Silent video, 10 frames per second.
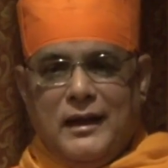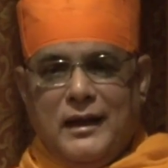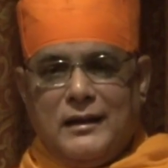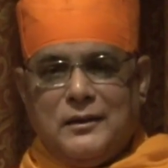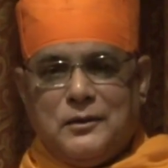
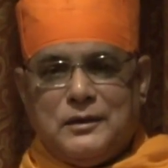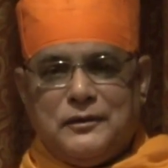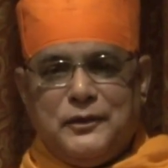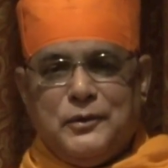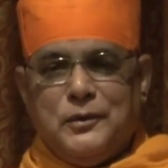And those
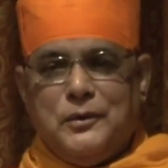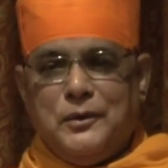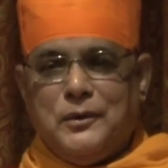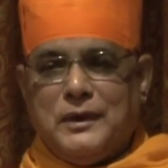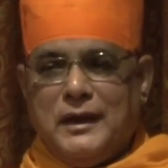of you who
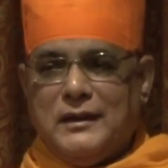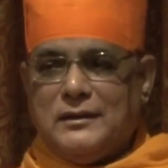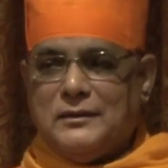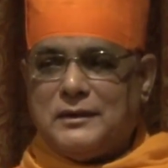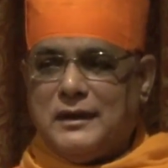know the
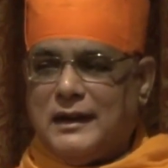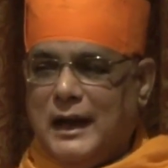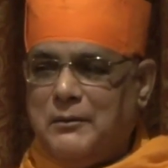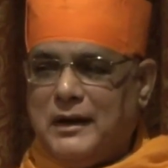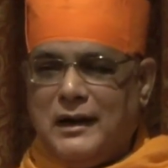Sanskrit
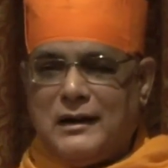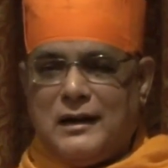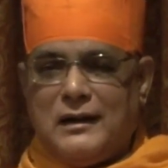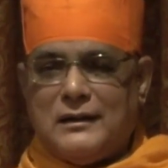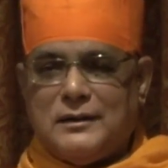grammar a
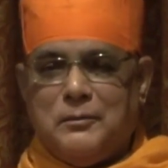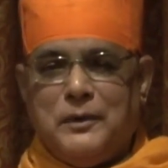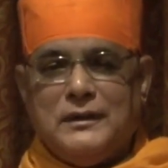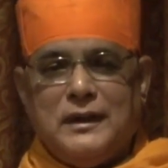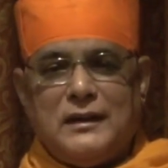little,
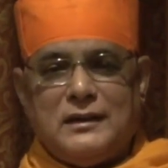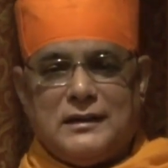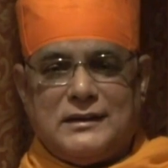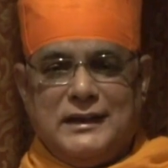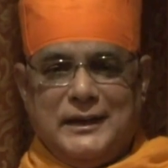sambandhe
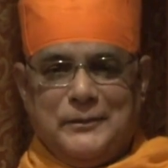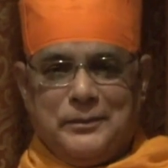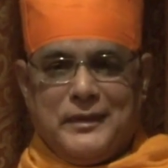shashti.